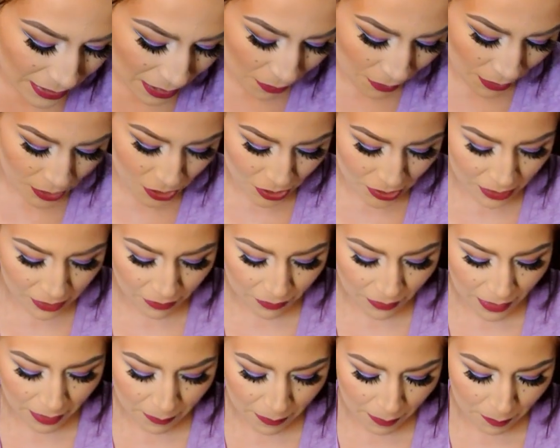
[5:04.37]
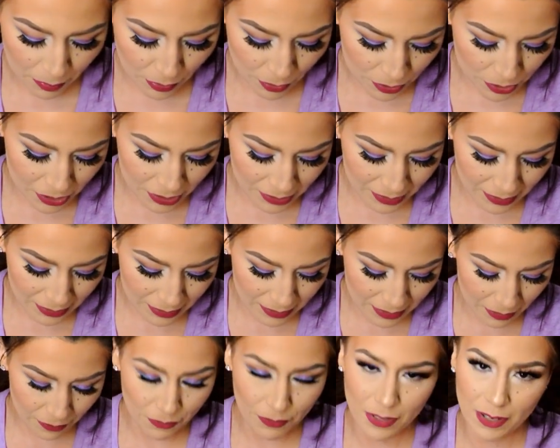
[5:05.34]
how I justify purchasing
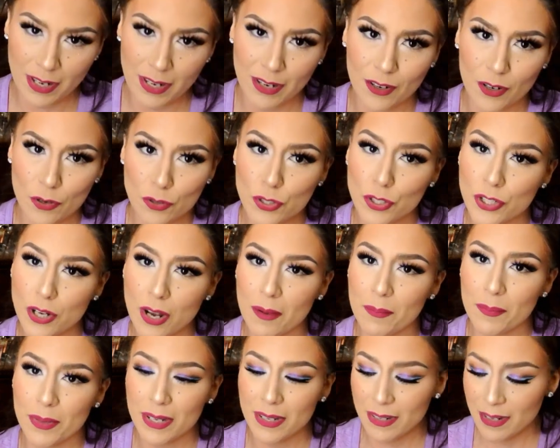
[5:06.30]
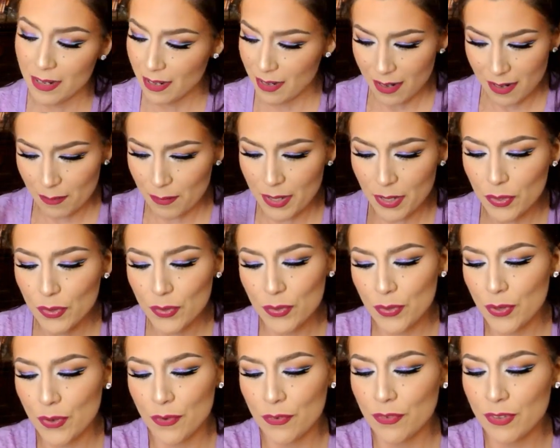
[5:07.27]
stuff when I go shopping. I'm like,
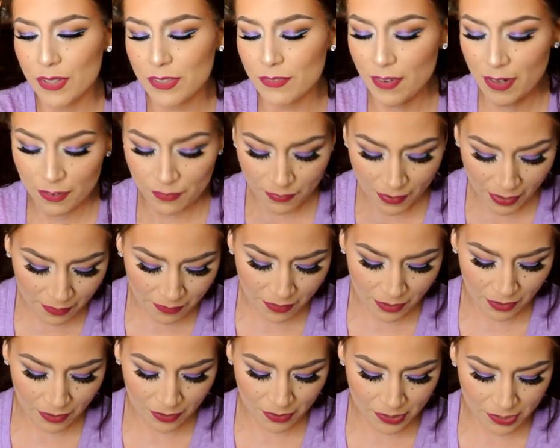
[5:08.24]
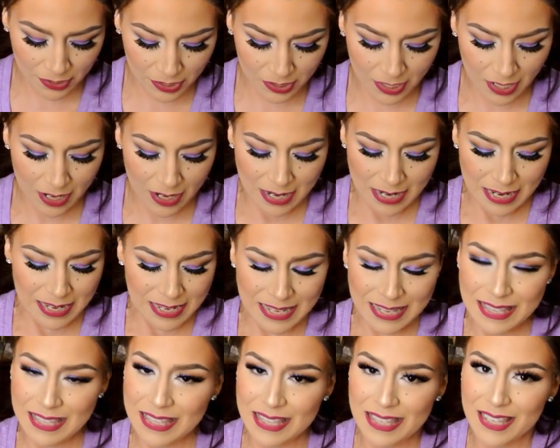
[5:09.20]
no, if it's $5,
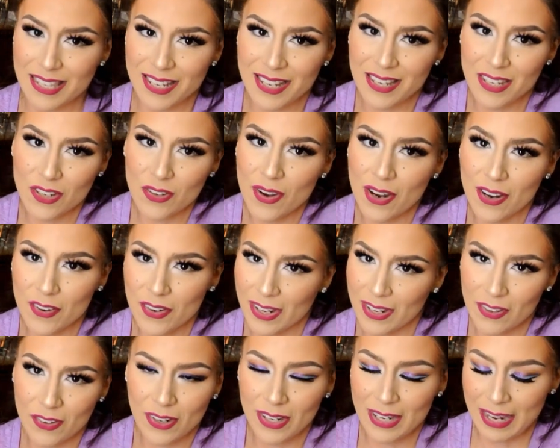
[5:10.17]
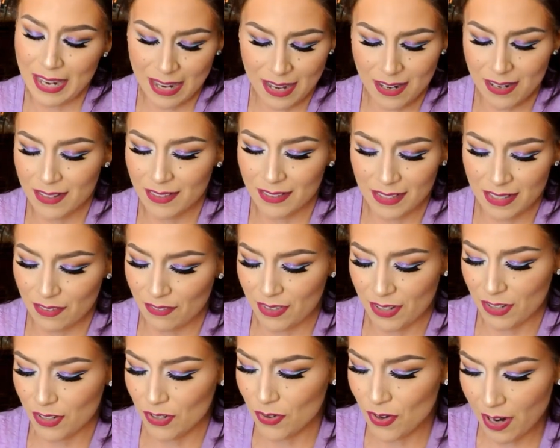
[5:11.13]
you can't leave
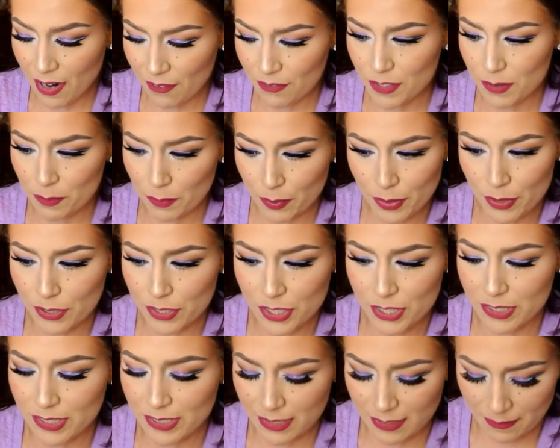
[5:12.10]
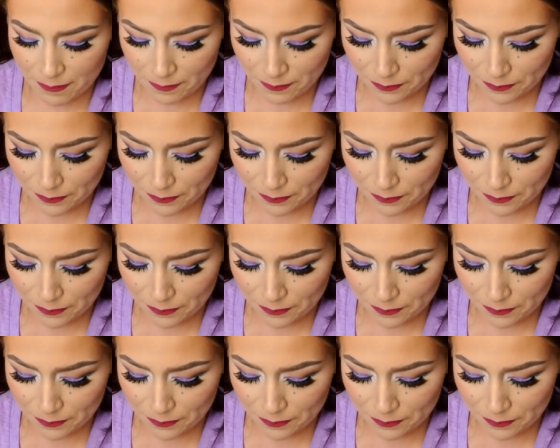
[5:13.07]
it. You have to purchase it.